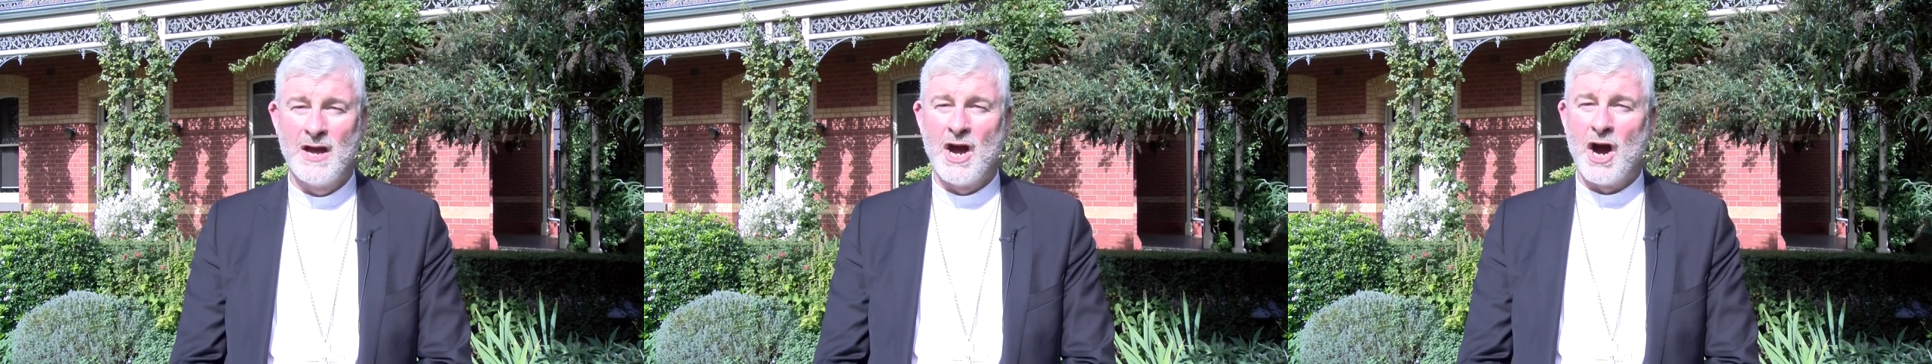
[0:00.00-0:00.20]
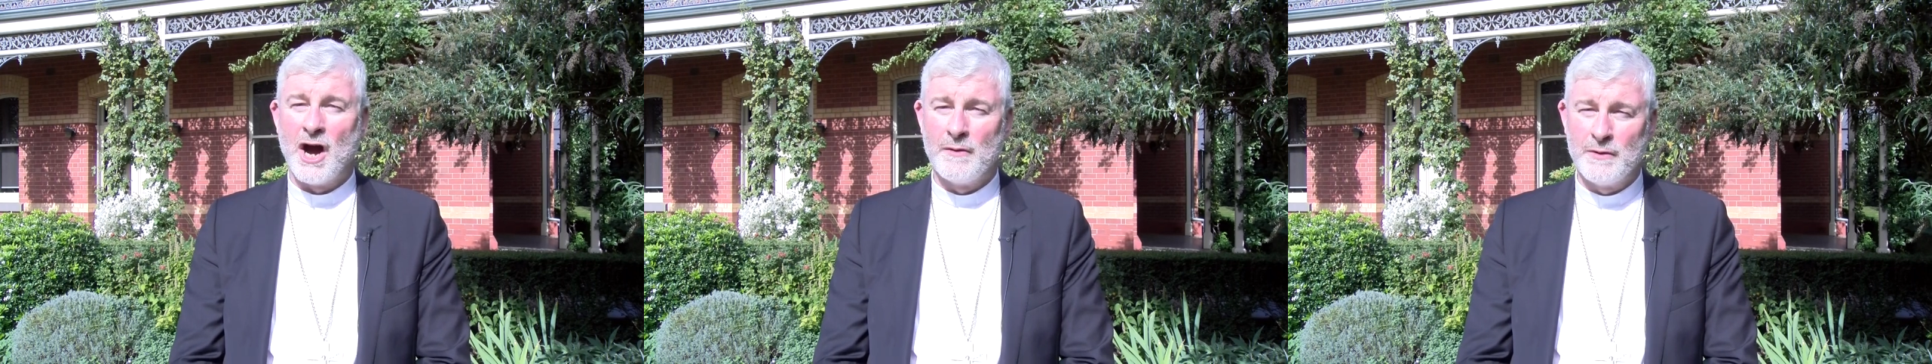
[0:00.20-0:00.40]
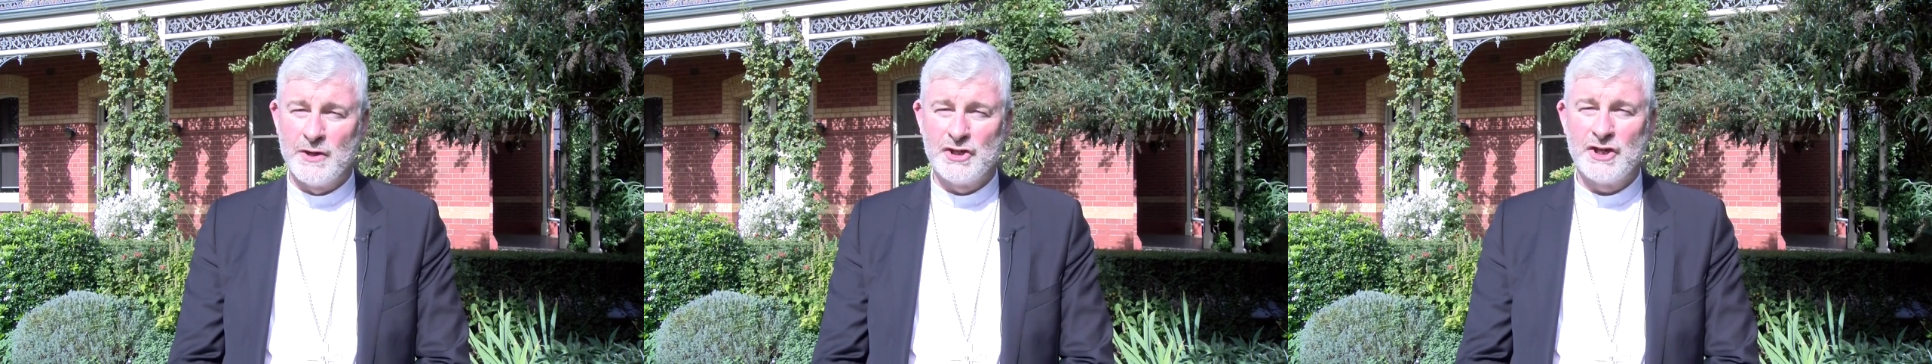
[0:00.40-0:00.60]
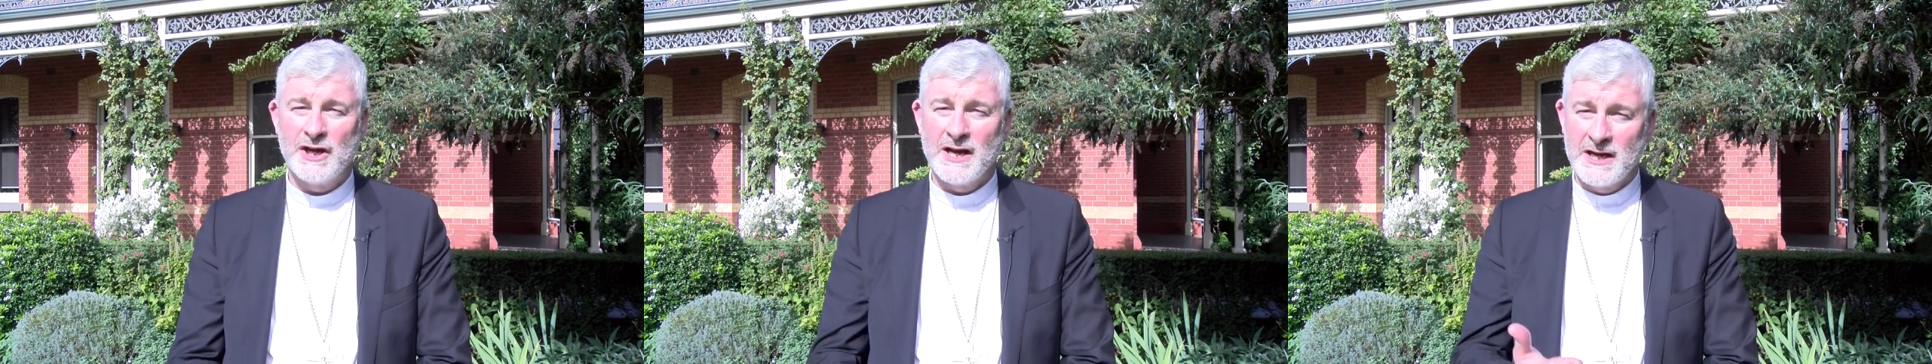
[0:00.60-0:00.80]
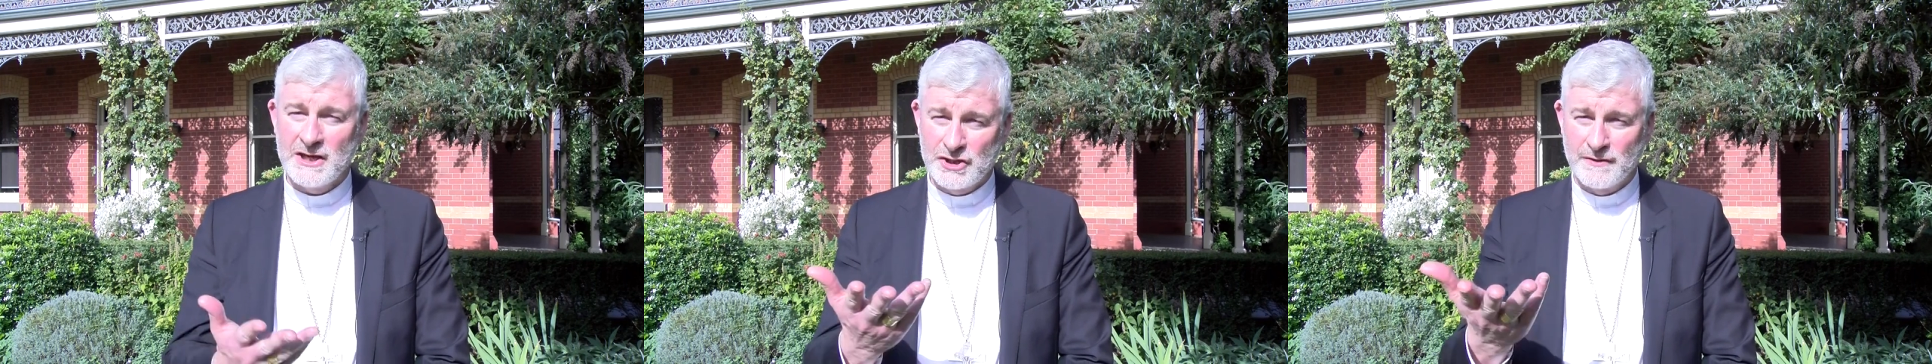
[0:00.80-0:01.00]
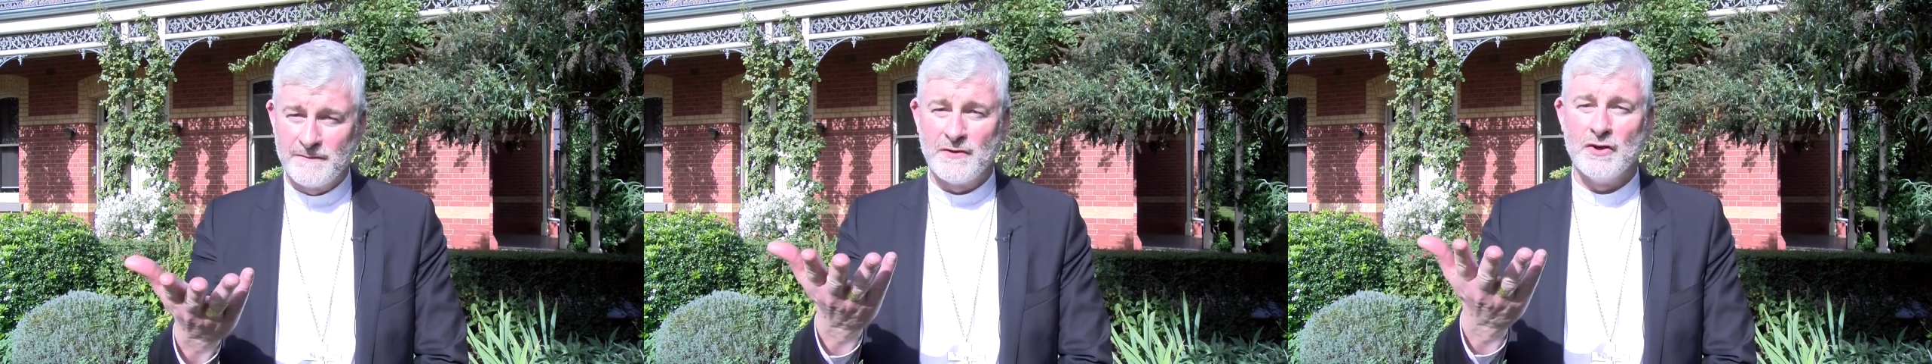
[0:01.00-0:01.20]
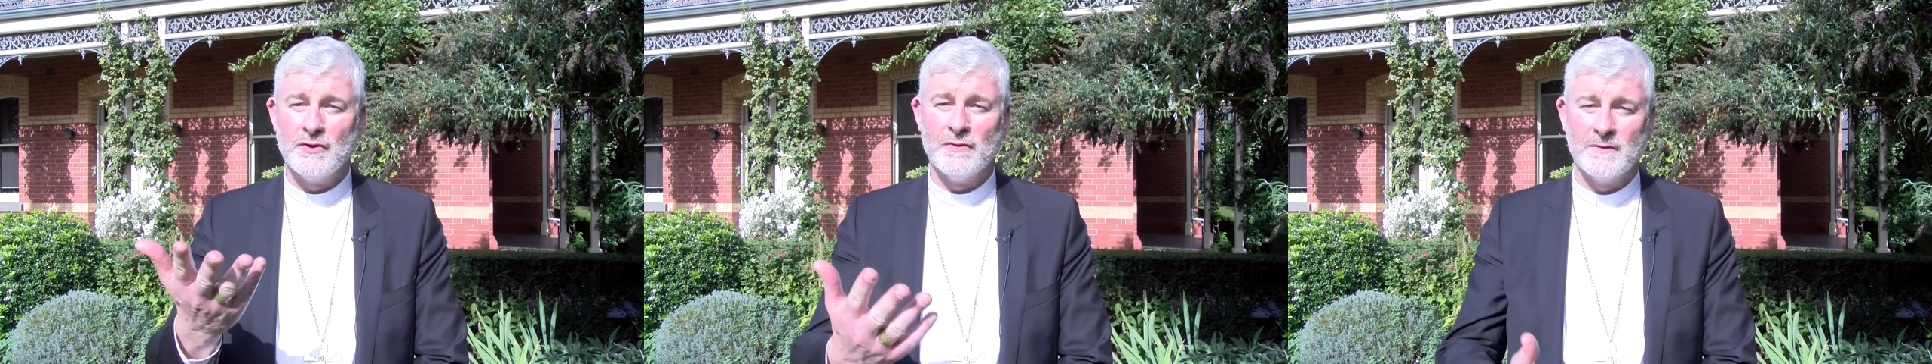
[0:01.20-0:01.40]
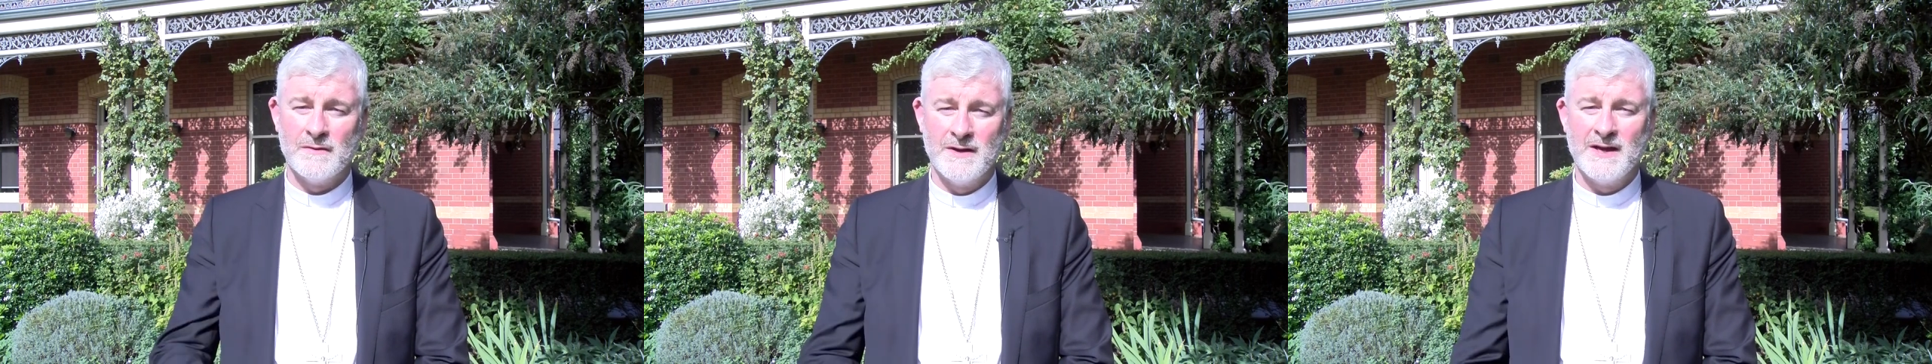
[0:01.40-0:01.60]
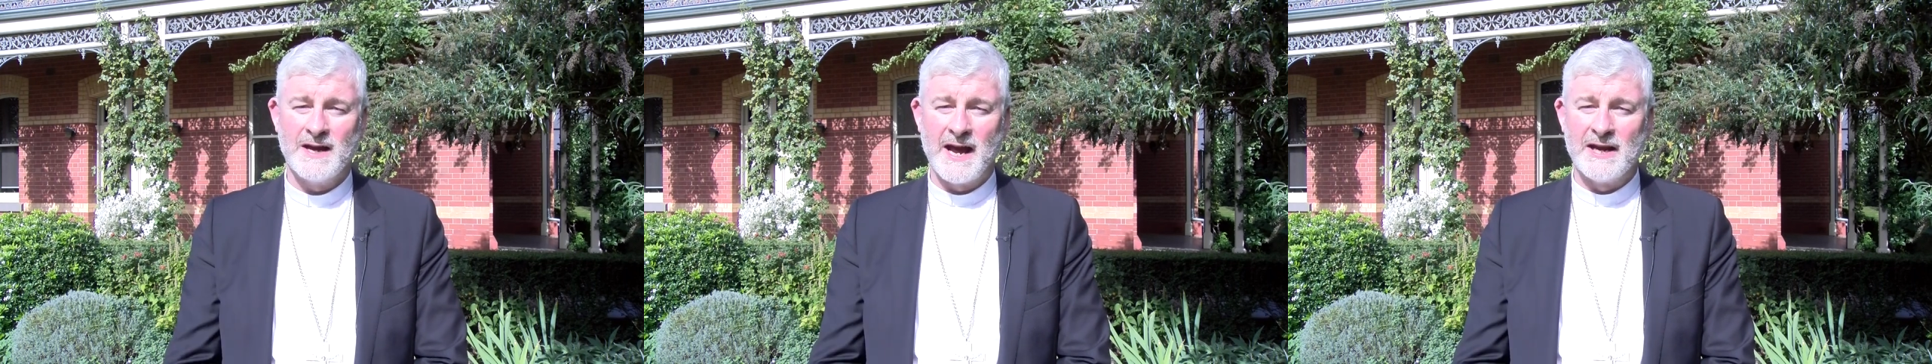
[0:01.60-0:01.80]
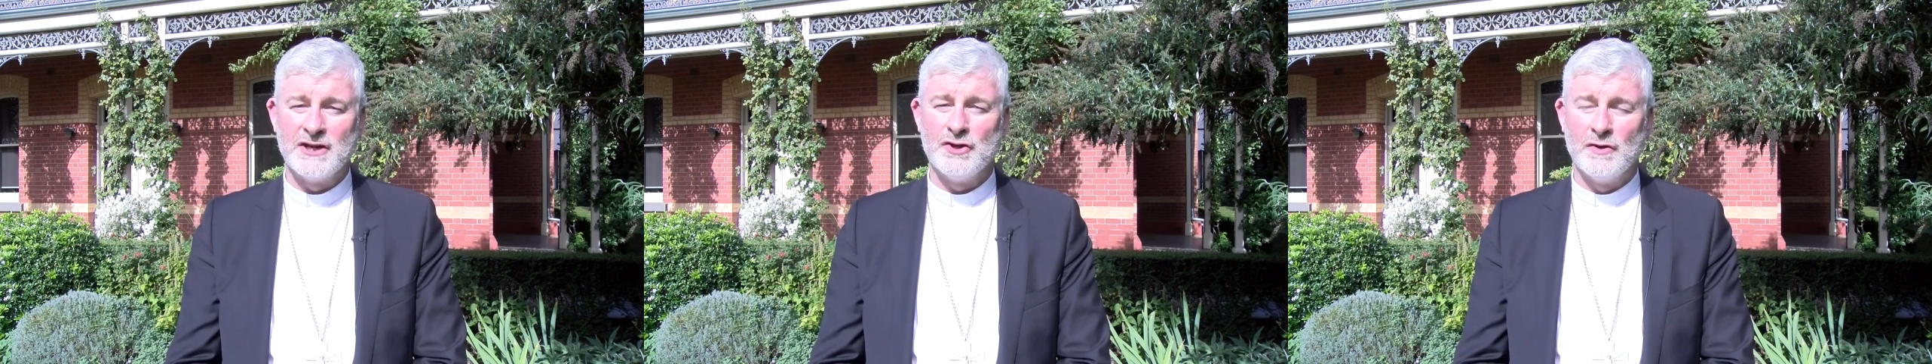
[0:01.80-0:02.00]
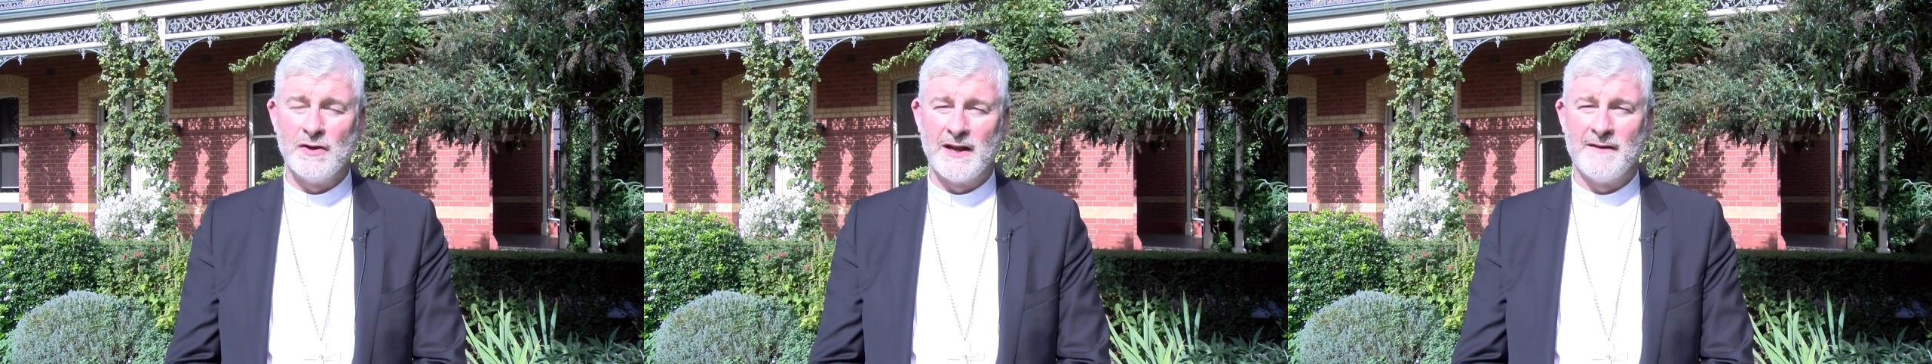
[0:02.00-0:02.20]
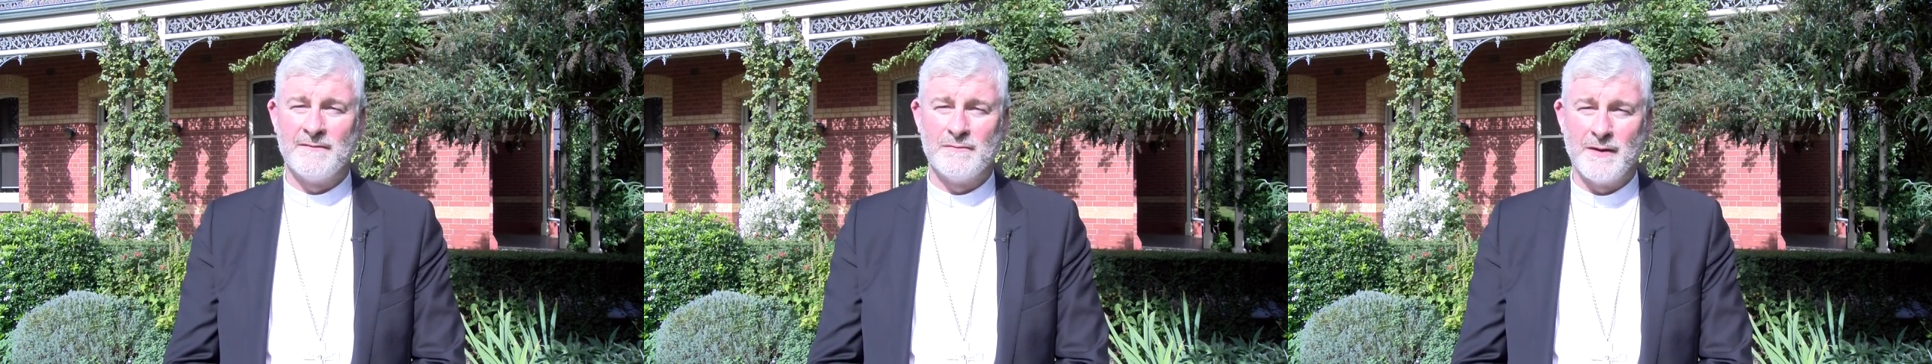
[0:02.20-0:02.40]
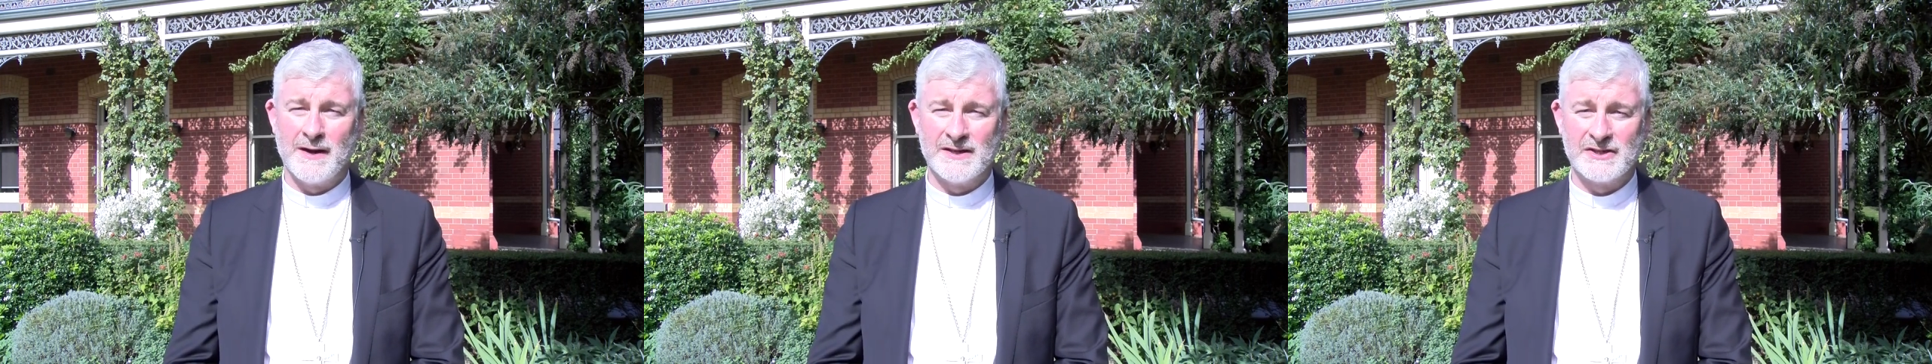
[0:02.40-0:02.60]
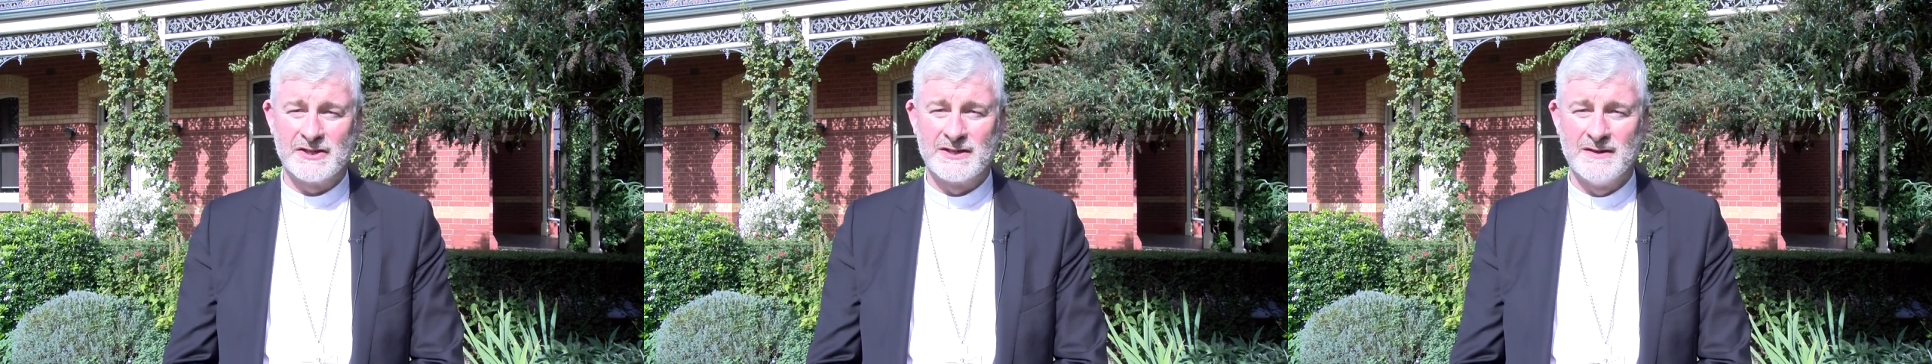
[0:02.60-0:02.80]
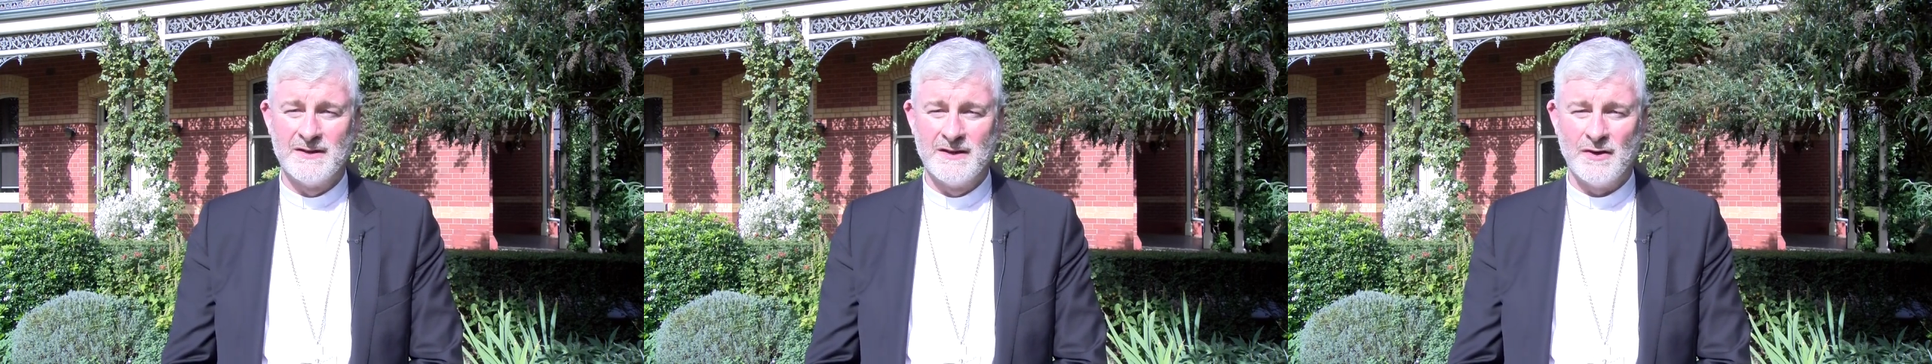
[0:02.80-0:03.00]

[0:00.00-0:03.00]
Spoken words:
I wish each of you and your loved ones